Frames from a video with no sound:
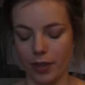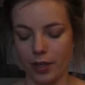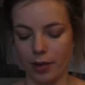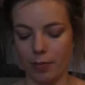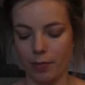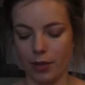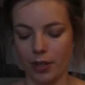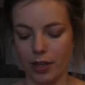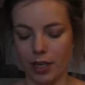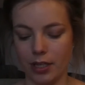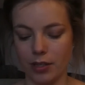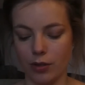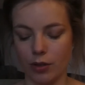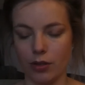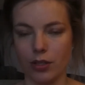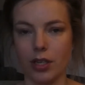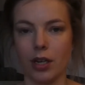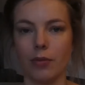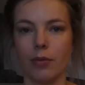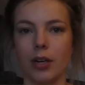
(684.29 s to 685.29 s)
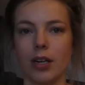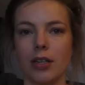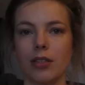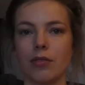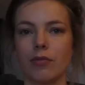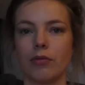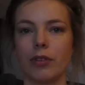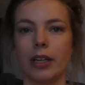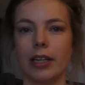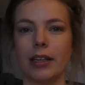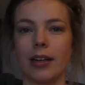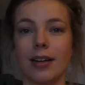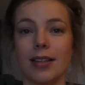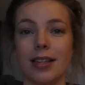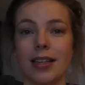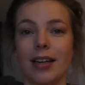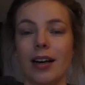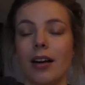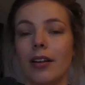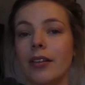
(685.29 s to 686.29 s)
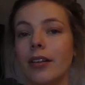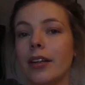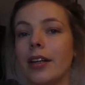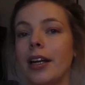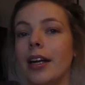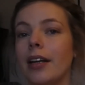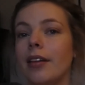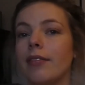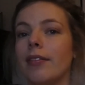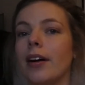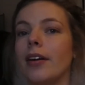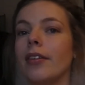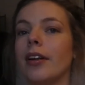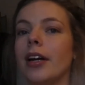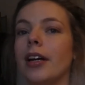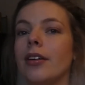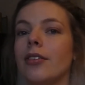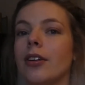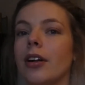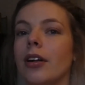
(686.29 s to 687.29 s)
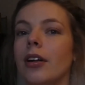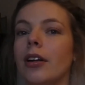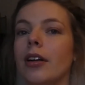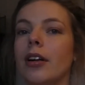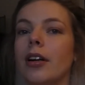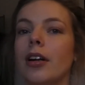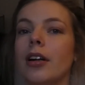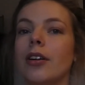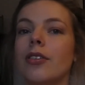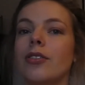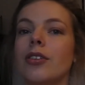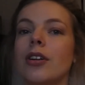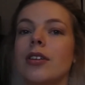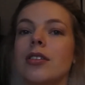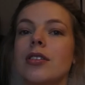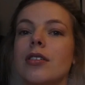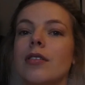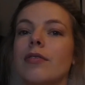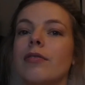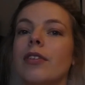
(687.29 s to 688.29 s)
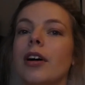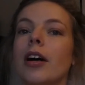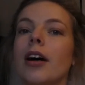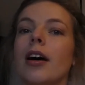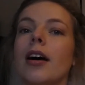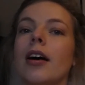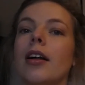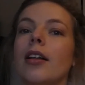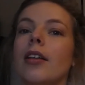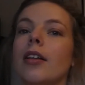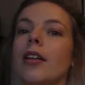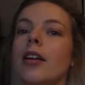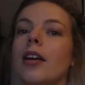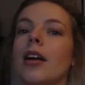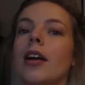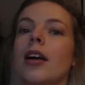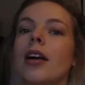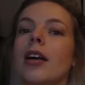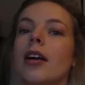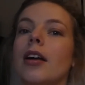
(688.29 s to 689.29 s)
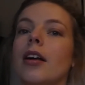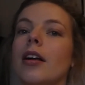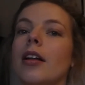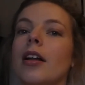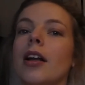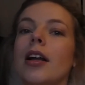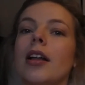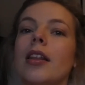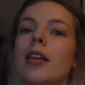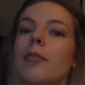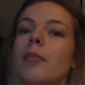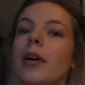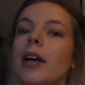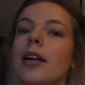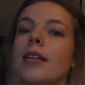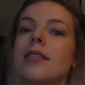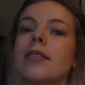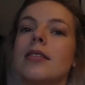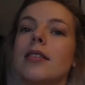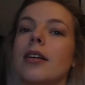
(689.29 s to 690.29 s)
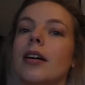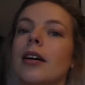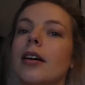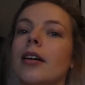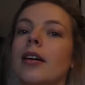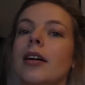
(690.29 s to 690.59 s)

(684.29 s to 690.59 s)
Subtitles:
But this also works really nicely underneath foundation, just for in the bits that